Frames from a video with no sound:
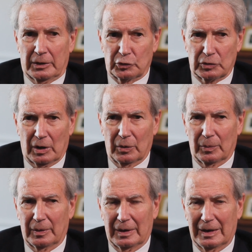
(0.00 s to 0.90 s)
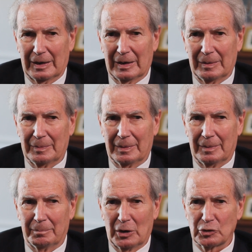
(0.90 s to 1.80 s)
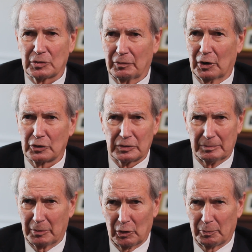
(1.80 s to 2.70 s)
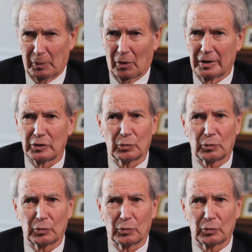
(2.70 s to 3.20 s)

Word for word: So uh, most of us in both parties